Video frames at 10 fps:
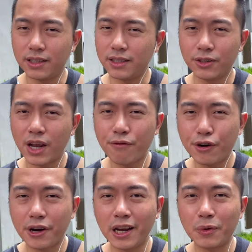you never
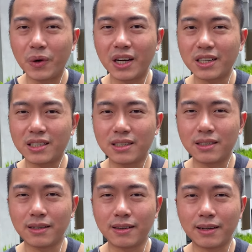really work
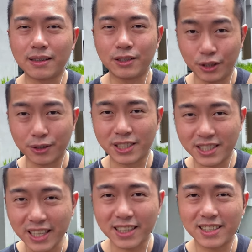till
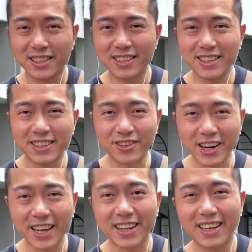6,
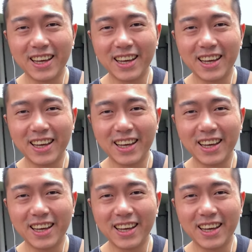right?